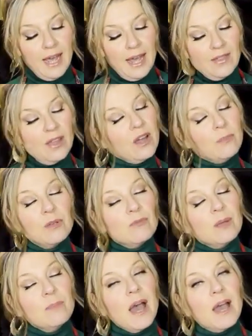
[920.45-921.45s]
And then I'll be
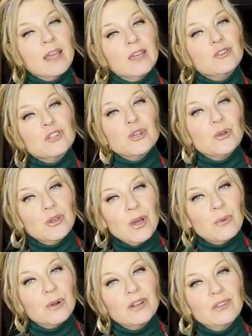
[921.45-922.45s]
right back and show you
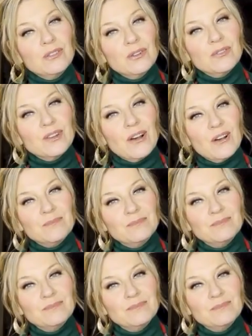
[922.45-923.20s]
how we're gonna serve it all.